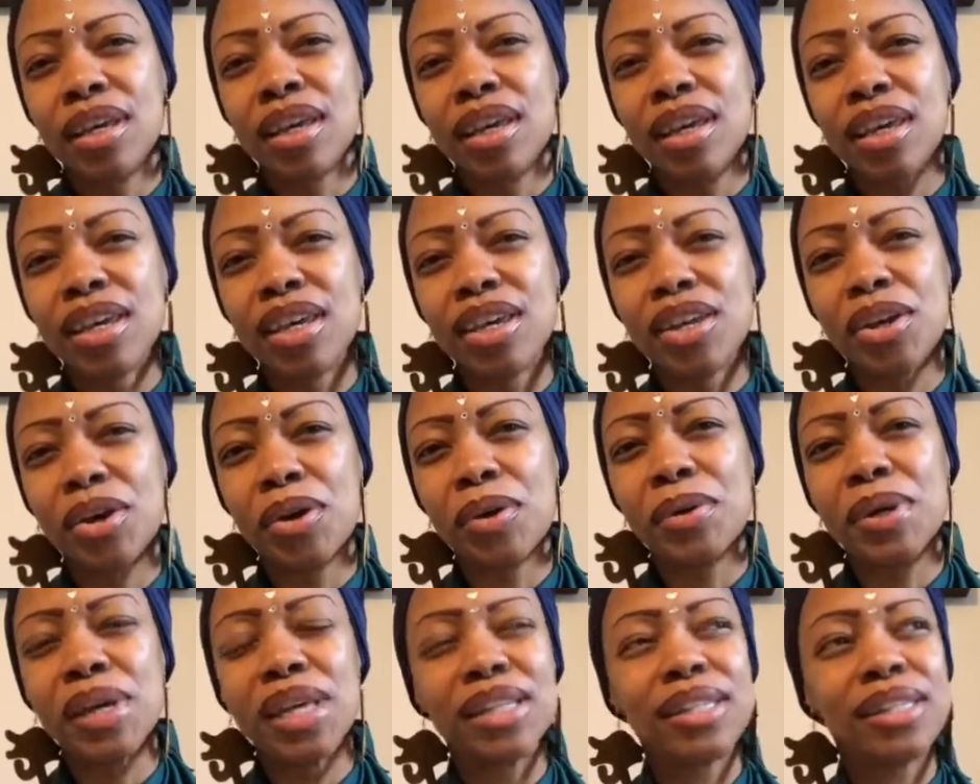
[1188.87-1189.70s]
You know,
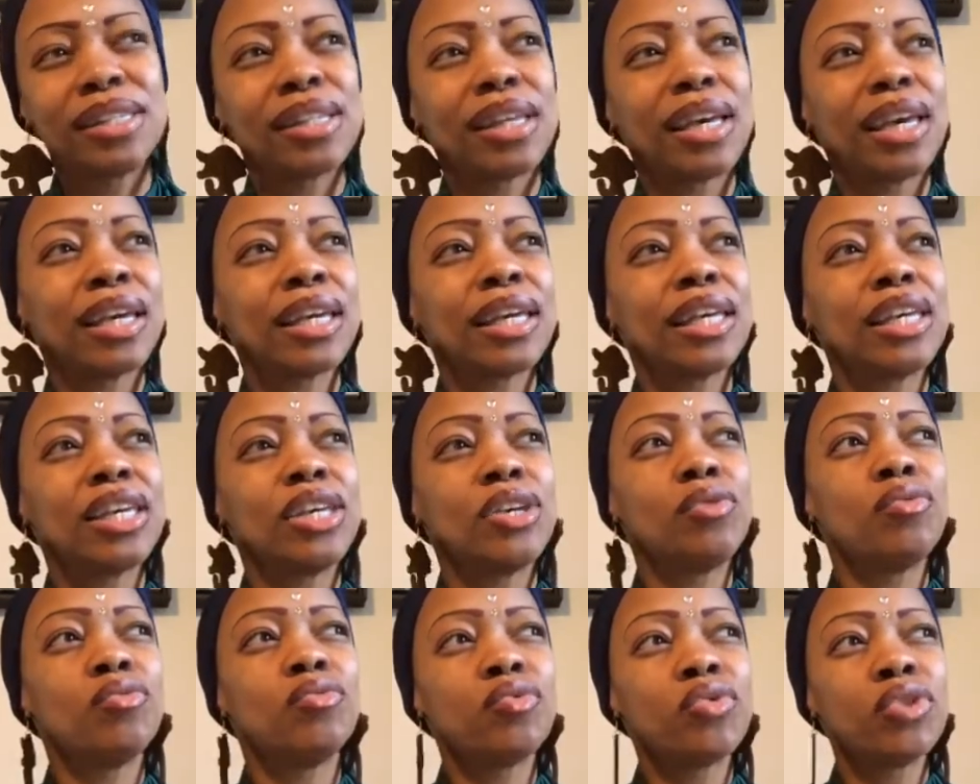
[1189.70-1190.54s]
it's like
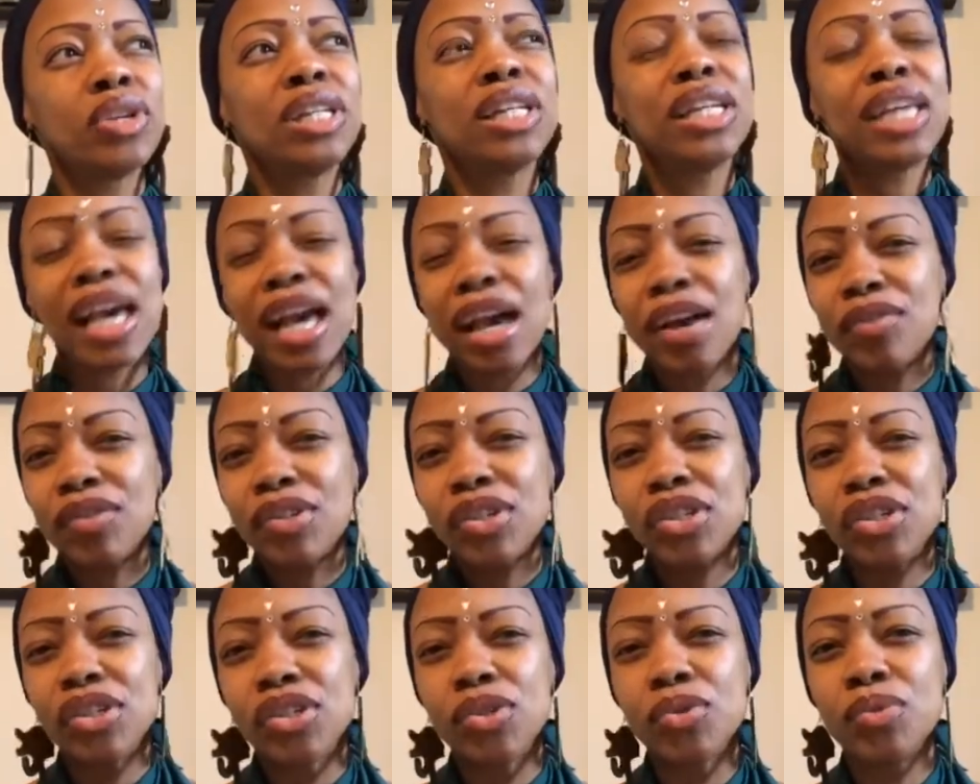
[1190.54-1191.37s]
you really have
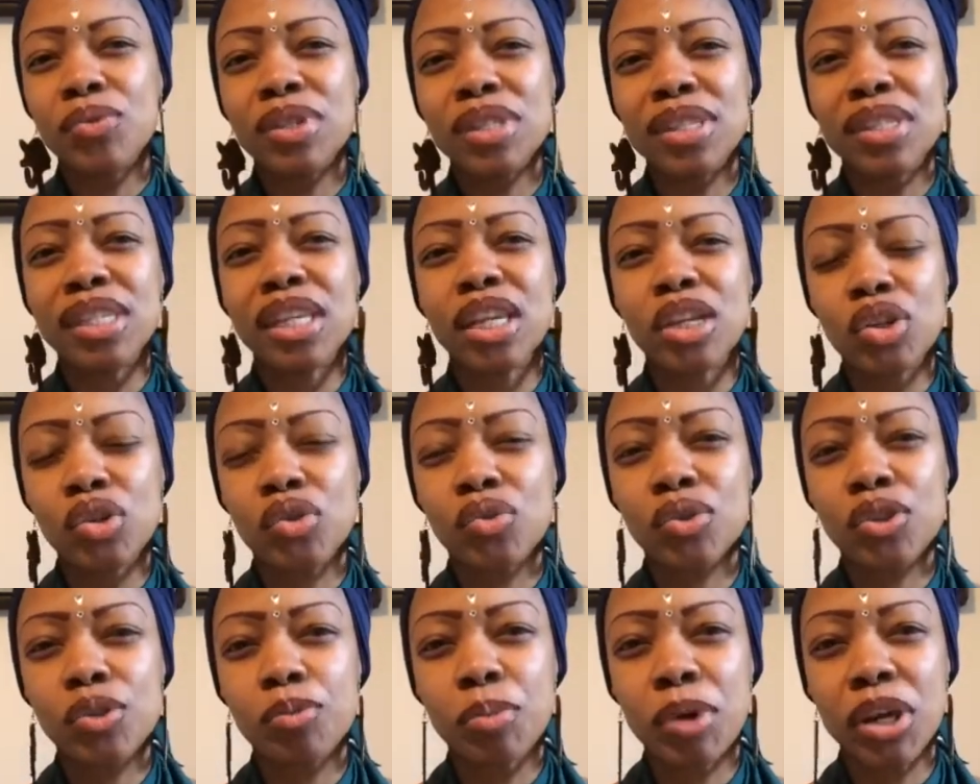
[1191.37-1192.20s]
to do this
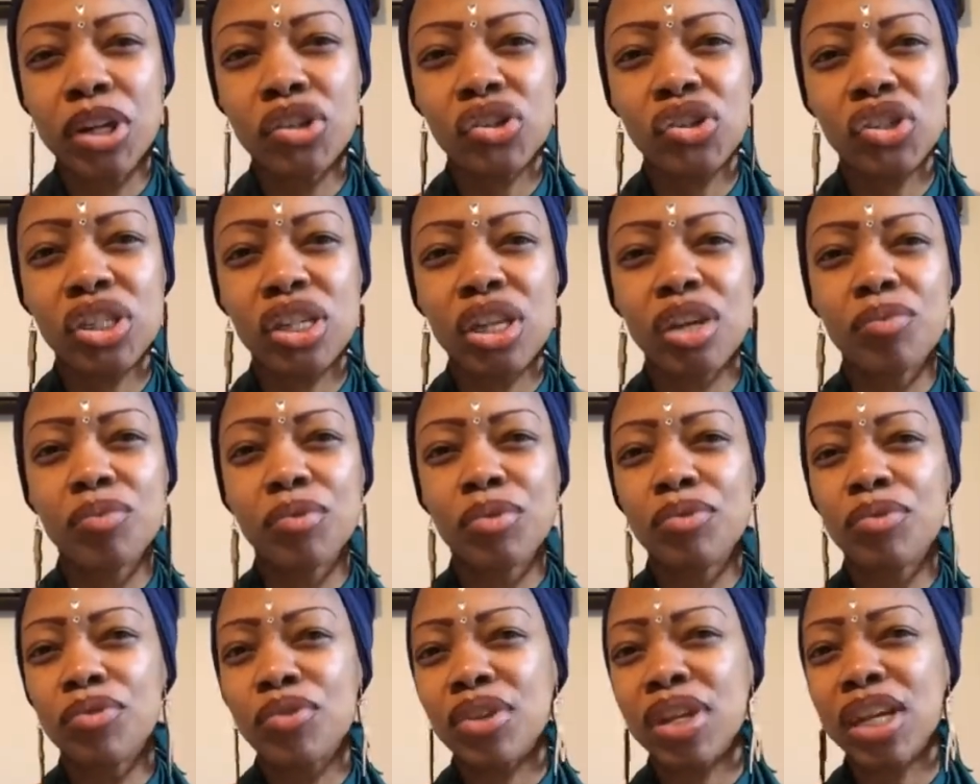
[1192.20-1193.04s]
introspection and
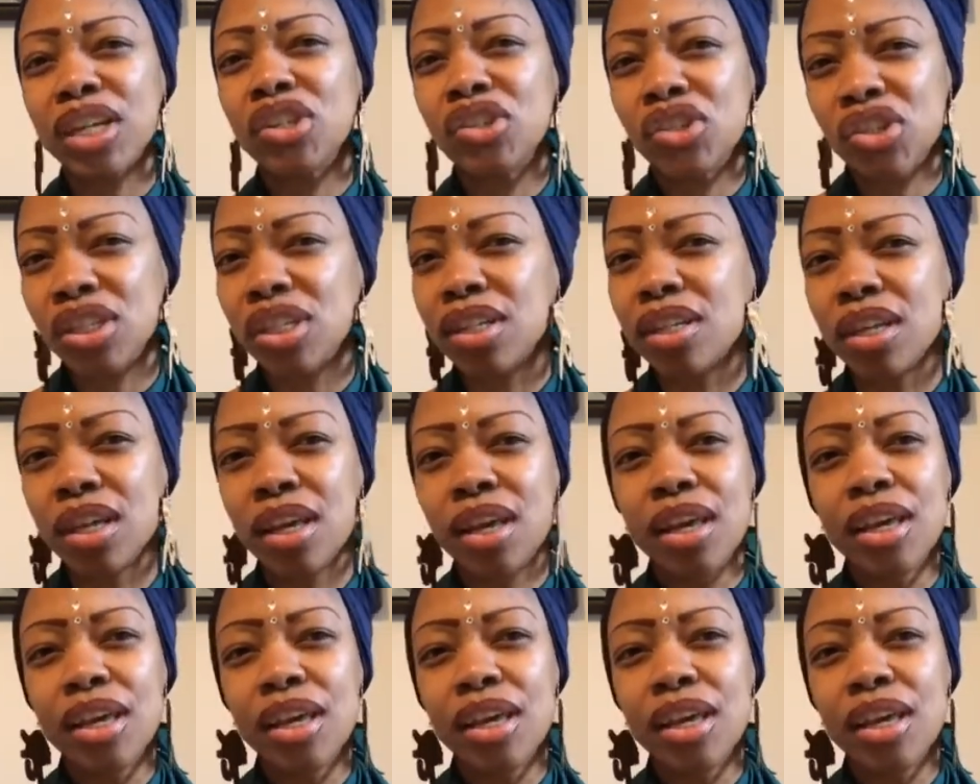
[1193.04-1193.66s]
reflection,